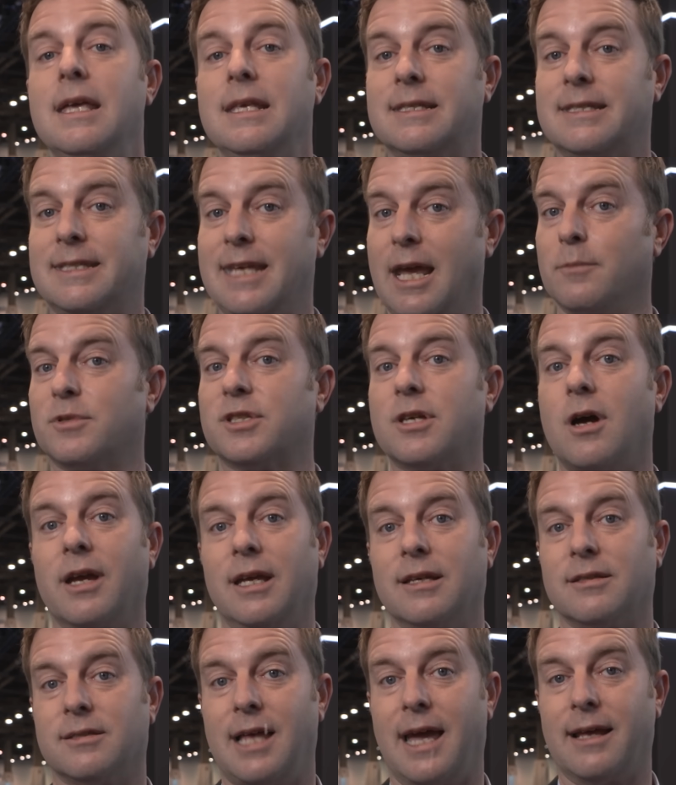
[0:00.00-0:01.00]

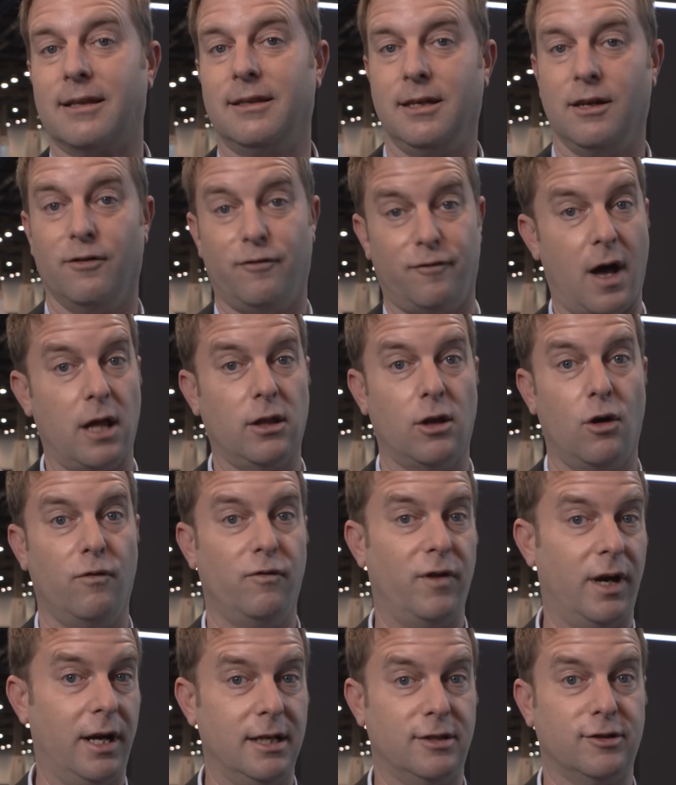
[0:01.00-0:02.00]
Samsung is likely to follow
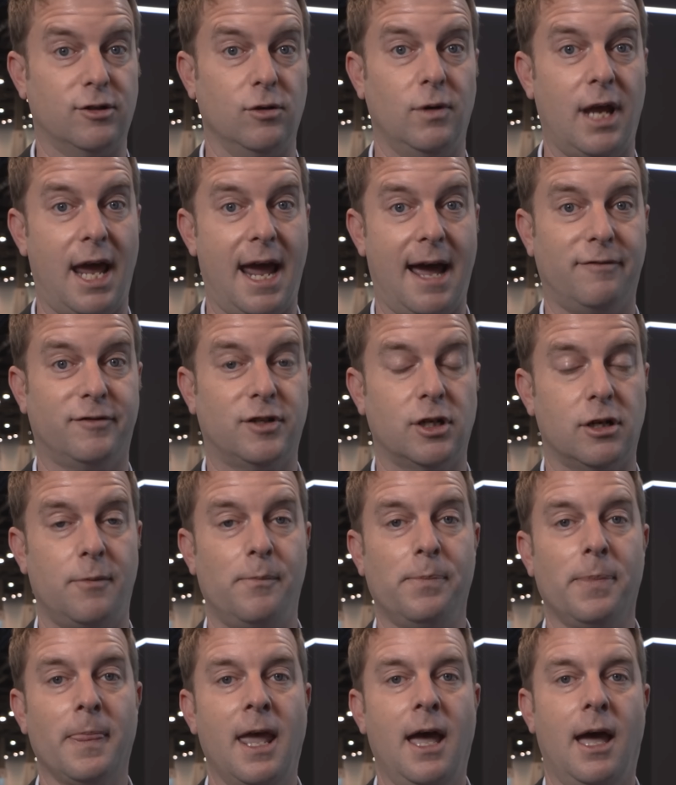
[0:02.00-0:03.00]
very soon after.